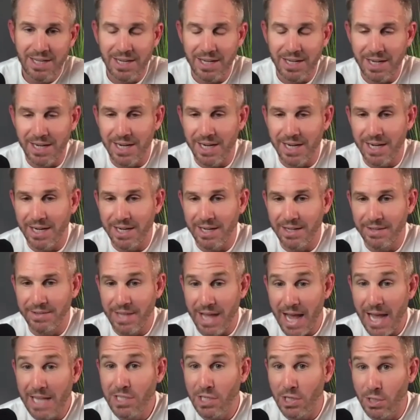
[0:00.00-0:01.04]
Uh,
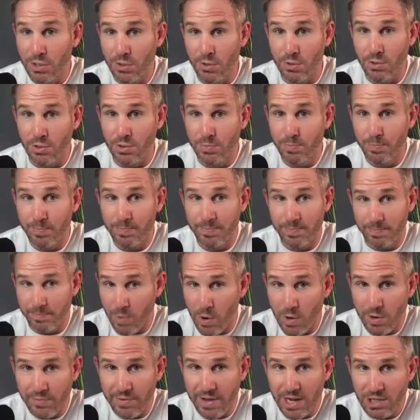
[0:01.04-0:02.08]
that's a huge
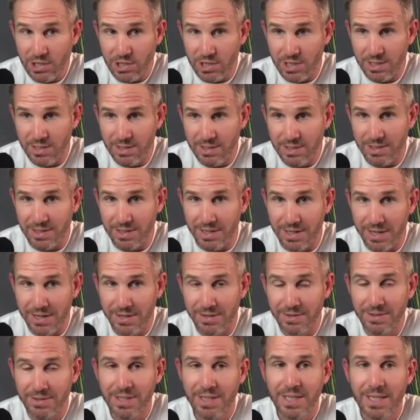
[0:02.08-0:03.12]
motivation, you
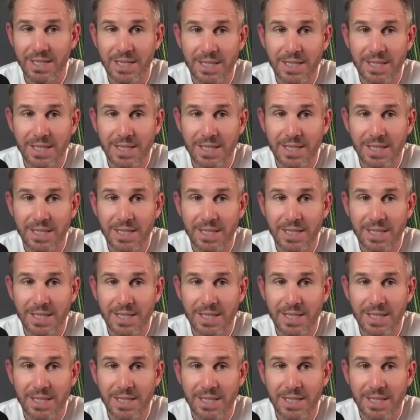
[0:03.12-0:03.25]
know.